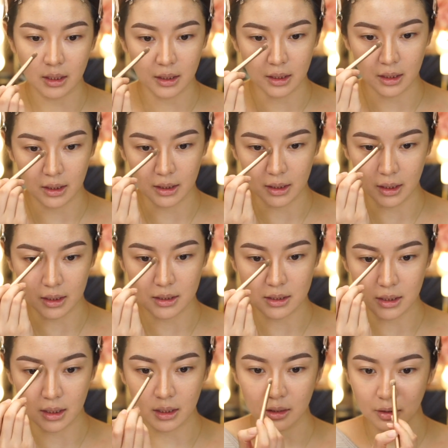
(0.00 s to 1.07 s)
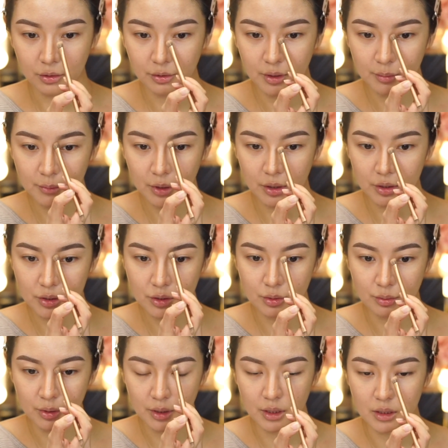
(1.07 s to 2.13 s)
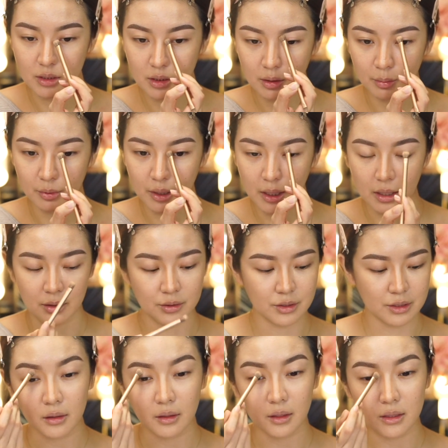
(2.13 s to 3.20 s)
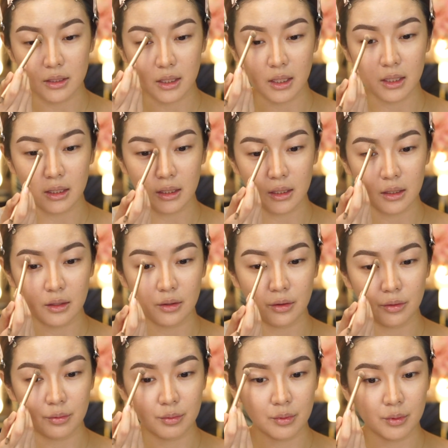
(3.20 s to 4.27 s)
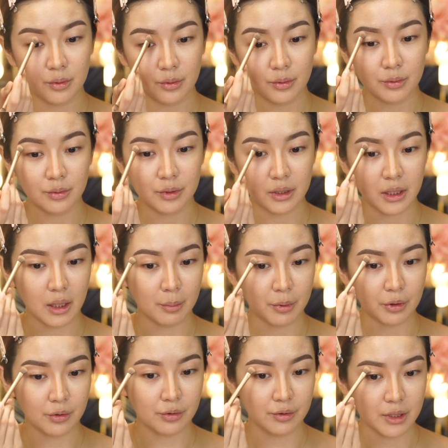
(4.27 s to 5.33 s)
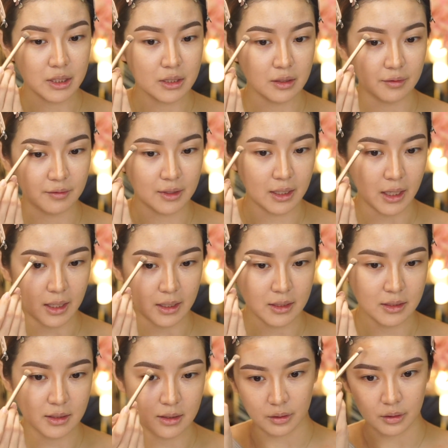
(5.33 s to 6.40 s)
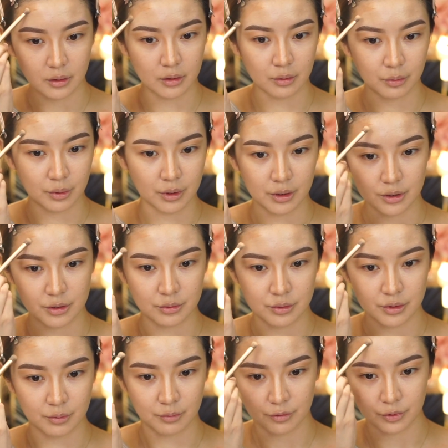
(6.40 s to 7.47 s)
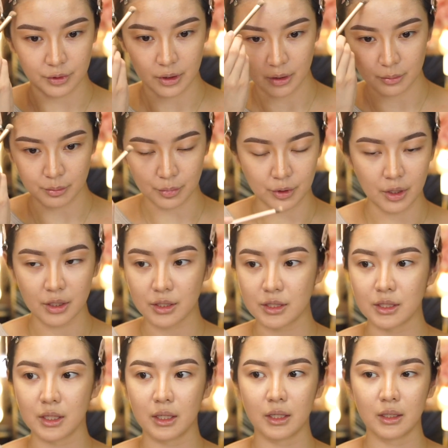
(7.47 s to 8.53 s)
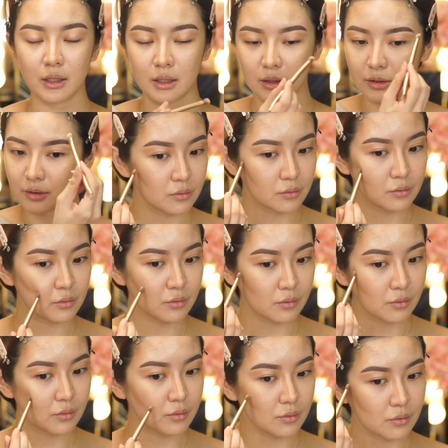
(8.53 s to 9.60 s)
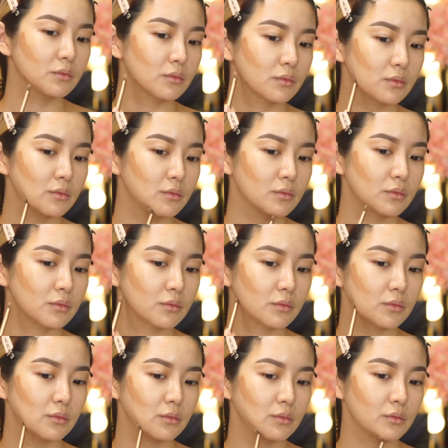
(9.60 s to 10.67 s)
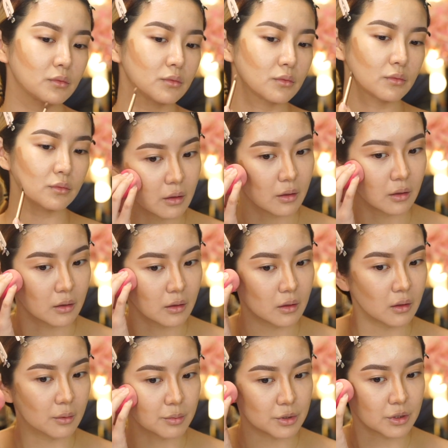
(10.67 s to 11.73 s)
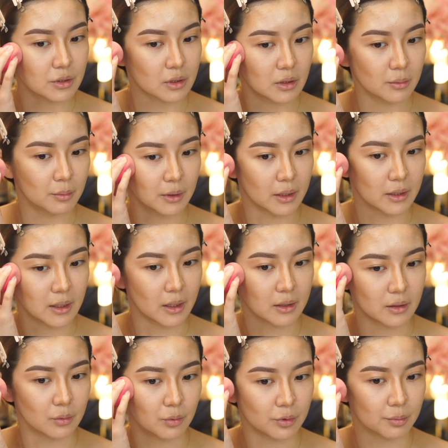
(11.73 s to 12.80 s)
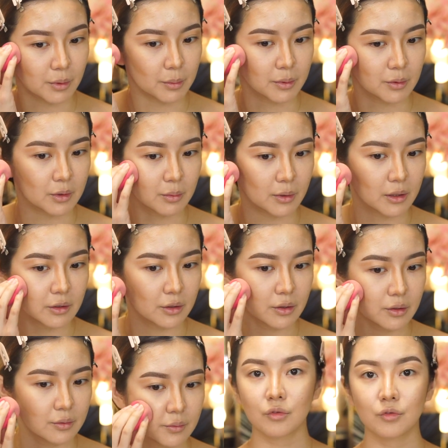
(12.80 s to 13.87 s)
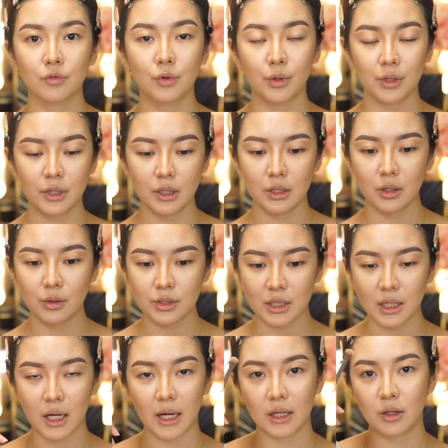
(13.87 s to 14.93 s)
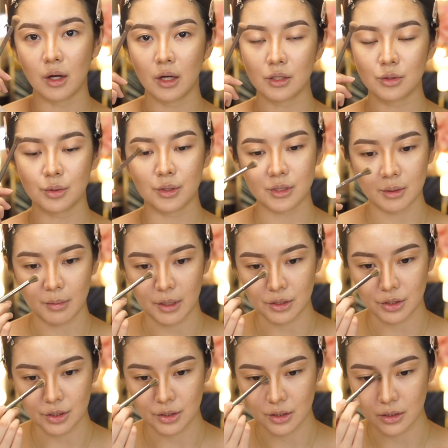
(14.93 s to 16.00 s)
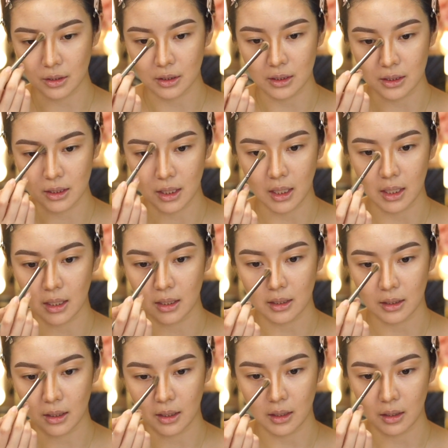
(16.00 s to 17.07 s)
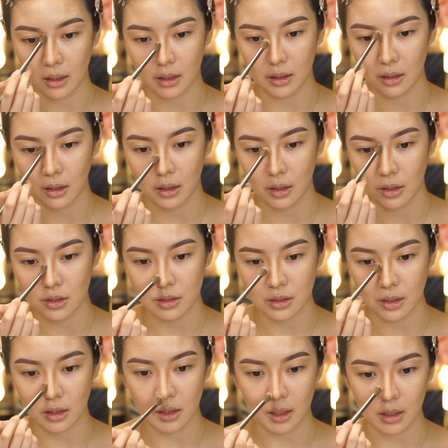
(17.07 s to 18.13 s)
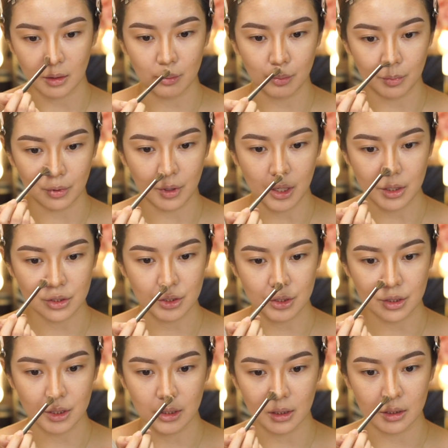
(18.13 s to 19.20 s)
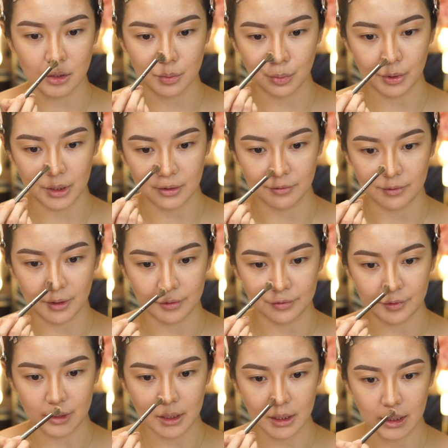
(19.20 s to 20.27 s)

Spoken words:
Connecting the cream contour into the brows and then taking it through the upper crease of the eyes. And then we're going to do some full-on bronzing across the edges of the face. And then I'm just going to blend that in with my beauty blender. For the nose and eye contours, I'm actually just going to take a synthetic brush that's pretty fluffy